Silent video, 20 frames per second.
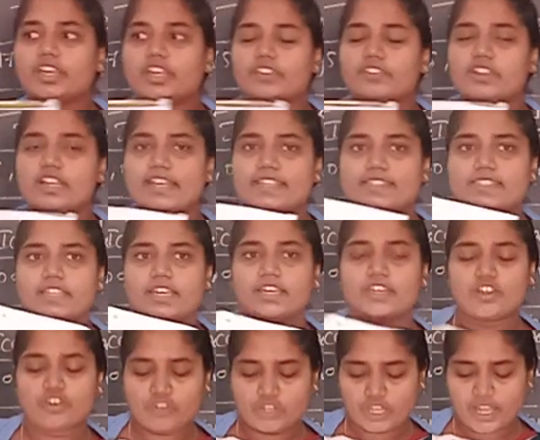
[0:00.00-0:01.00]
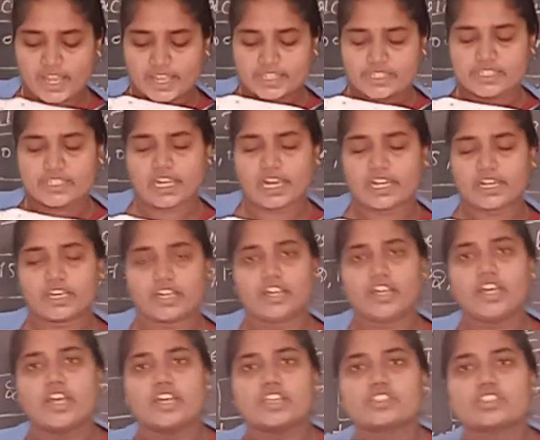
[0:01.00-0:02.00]
In lesson only I said.
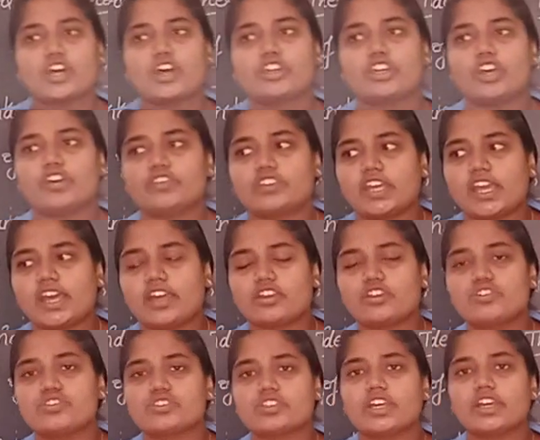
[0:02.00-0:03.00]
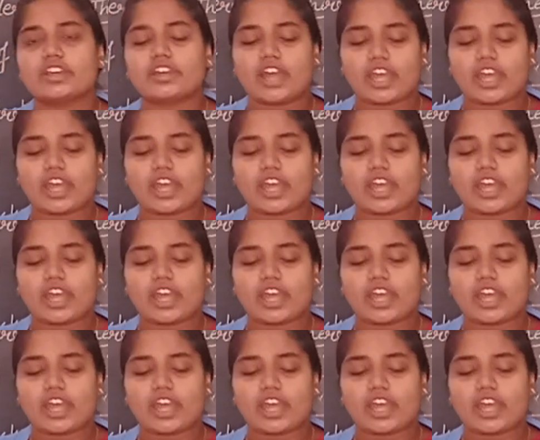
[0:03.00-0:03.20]
So now they are using